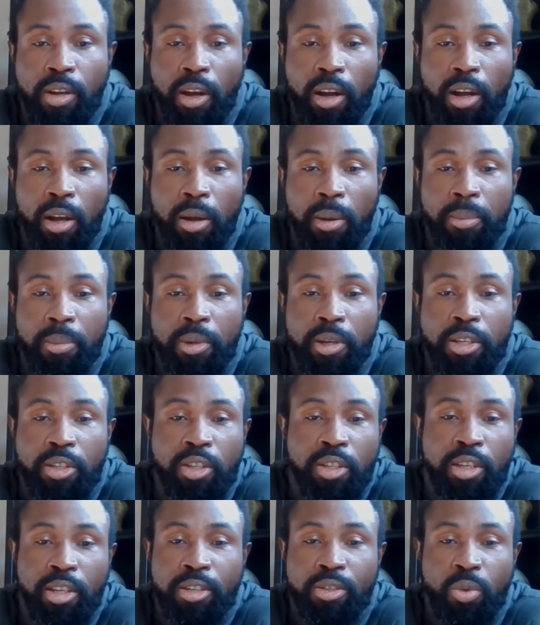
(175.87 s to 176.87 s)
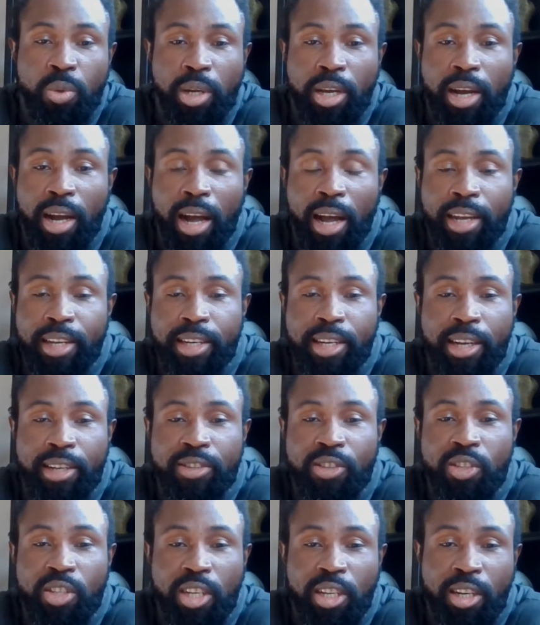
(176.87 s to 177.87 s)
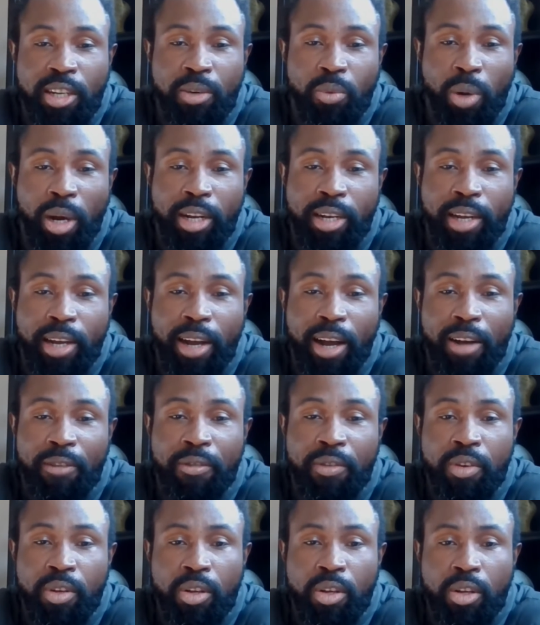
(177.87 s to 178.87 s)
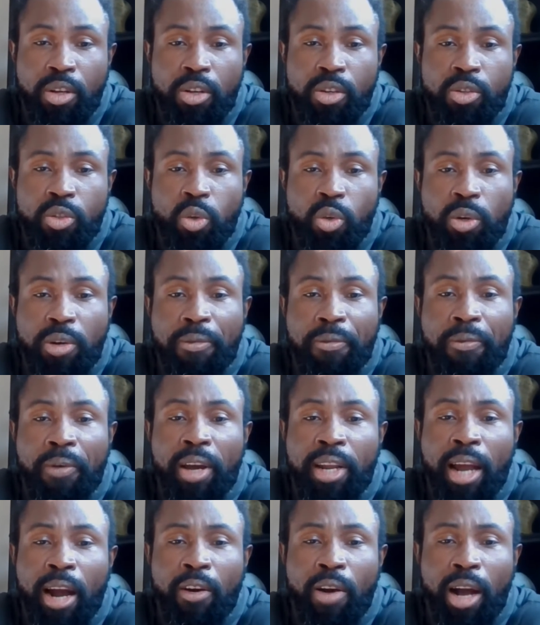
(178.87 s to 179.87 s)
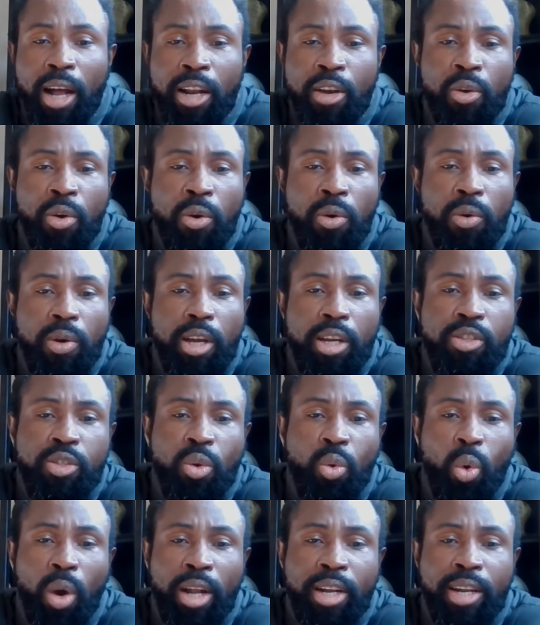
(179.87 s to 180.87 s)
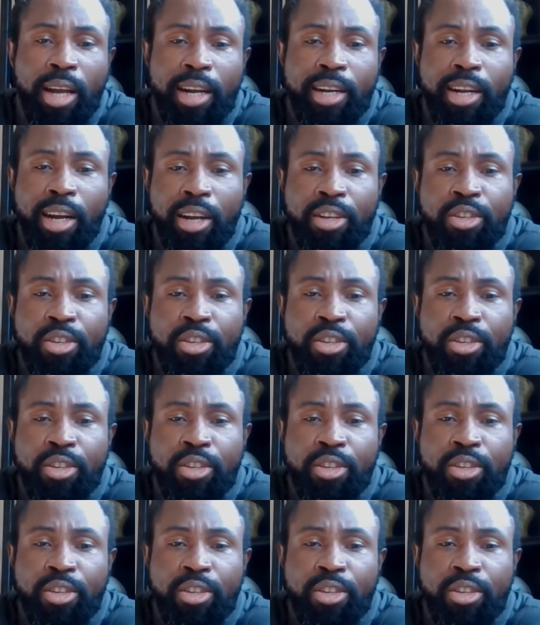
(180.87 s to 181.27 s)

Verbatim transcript: um, listening to their idea and stealing what they have. So the federal now is the one that